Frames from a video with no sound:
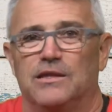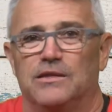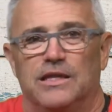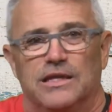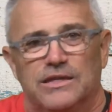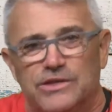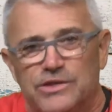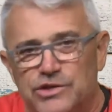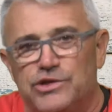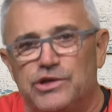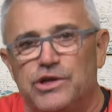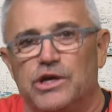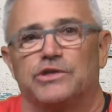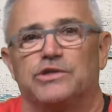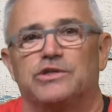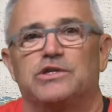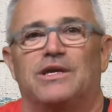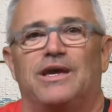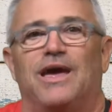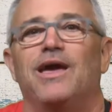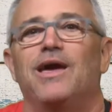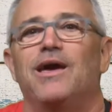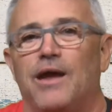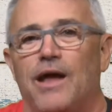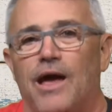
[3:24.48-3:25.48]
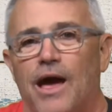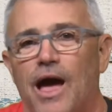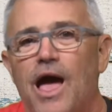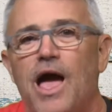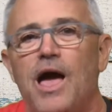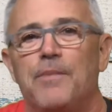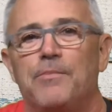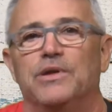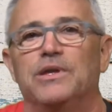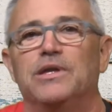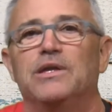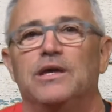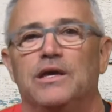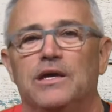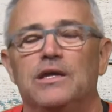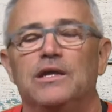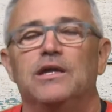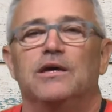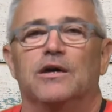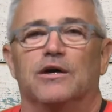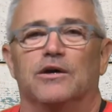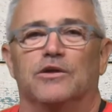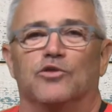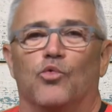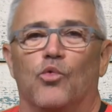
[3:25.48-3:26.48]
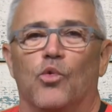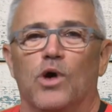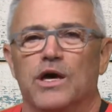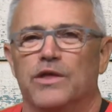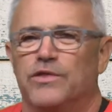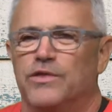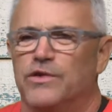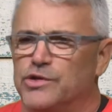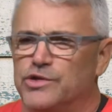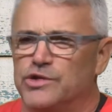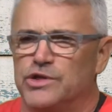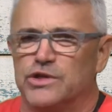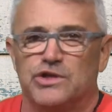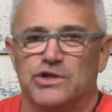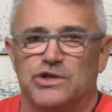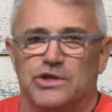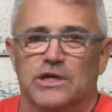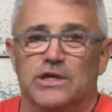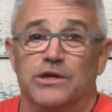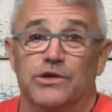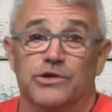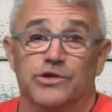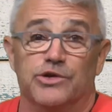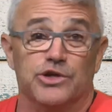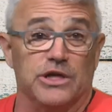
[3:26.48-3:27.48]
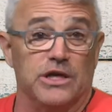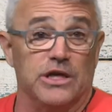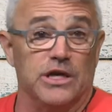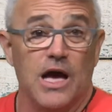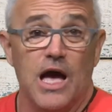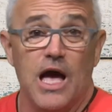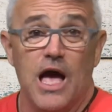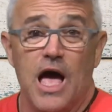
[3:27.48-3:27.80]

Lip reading: just can't happen any other way. There's a synergy.